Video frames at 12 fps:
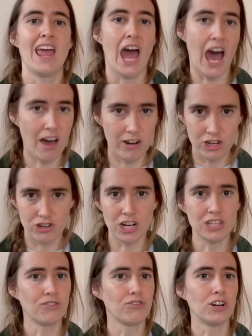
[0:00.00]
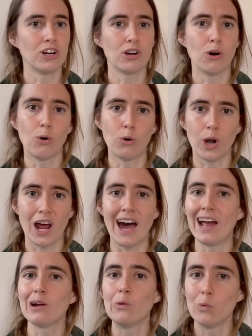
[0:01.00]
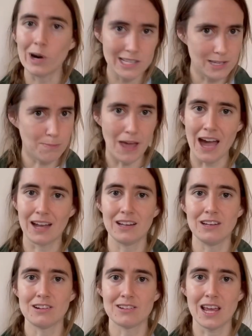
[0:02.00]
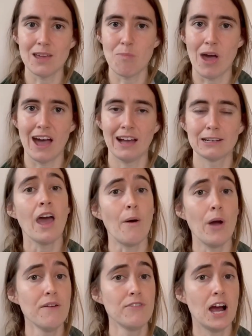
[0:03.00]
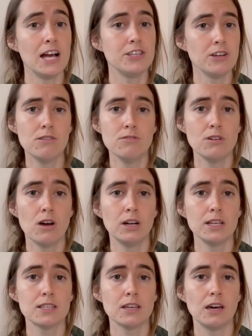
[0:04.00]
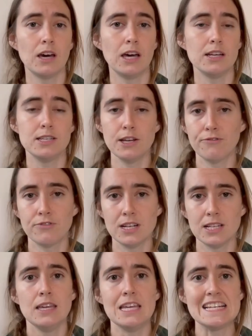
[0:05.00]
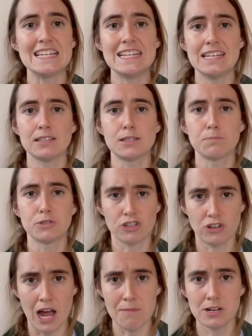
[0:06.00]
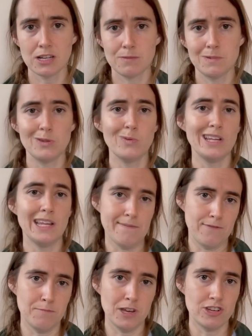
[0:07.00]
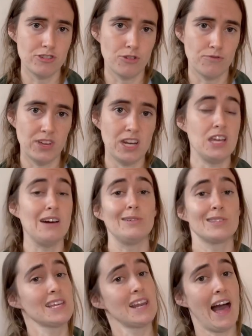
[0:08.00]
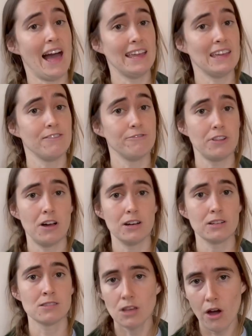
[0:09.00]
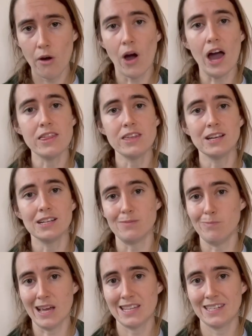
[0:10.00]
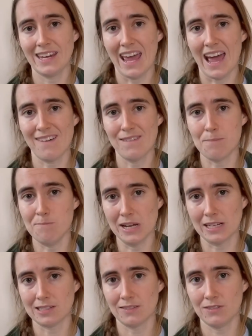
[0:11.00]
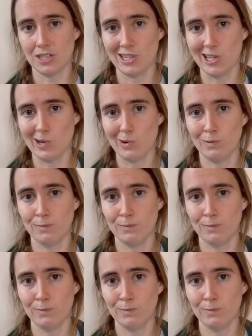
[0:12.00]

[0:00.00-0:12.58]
how to dress for a cold hike, what to pack in your day pack. However, I don't notice a difference in getting subscribers between informational videos and hiking vlogs, so I think it's best to have a mix of the two.